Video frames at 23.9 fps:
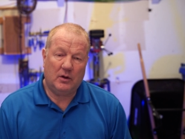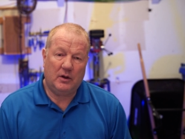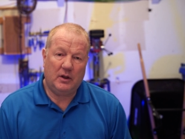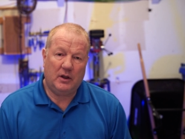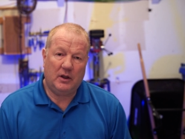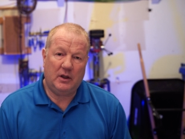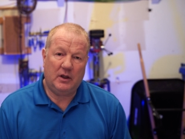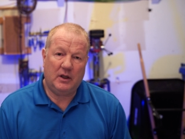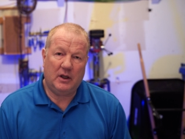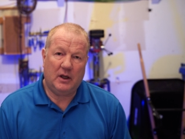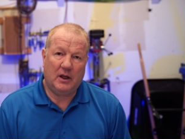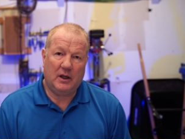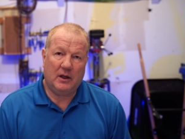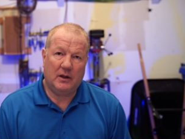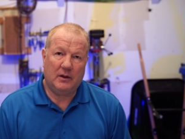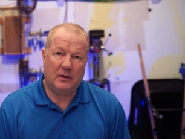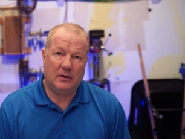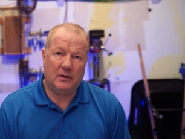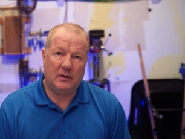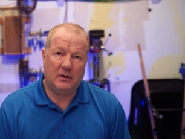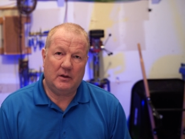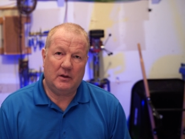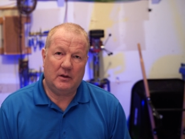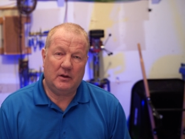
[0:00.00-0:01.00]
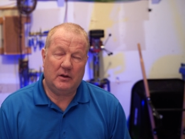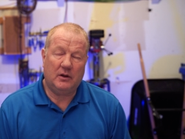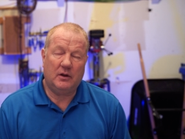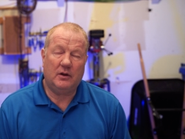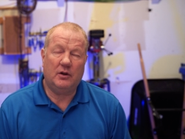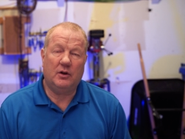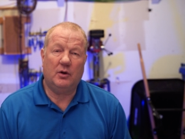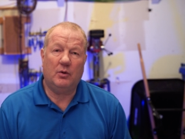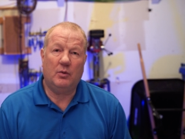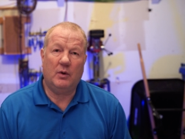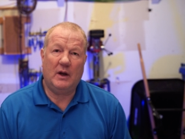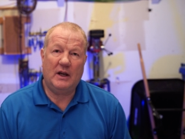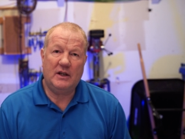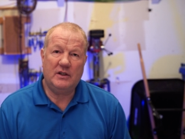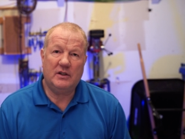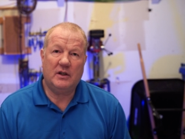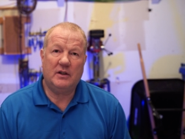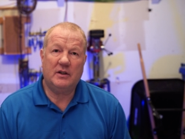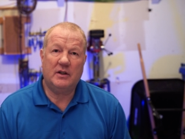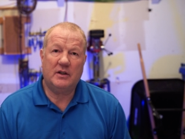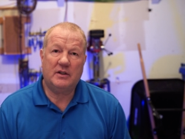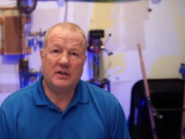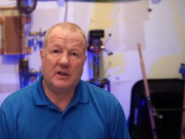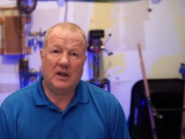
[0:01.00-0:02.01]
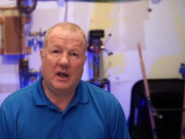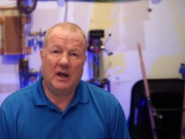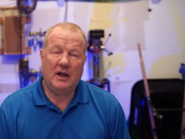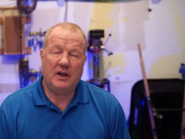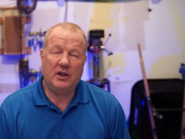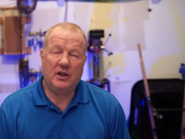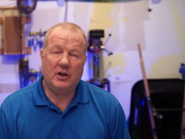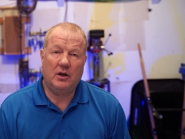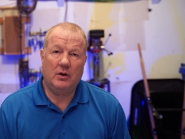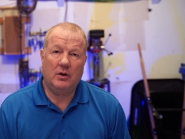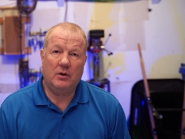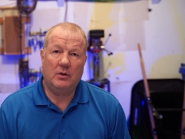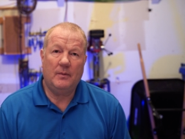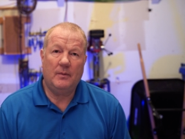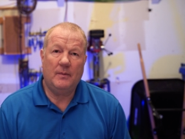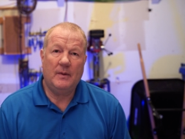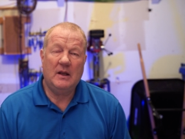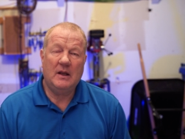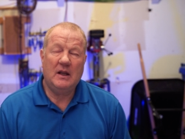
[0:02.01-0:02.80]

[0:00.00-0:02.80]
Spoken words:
The range on the Skydio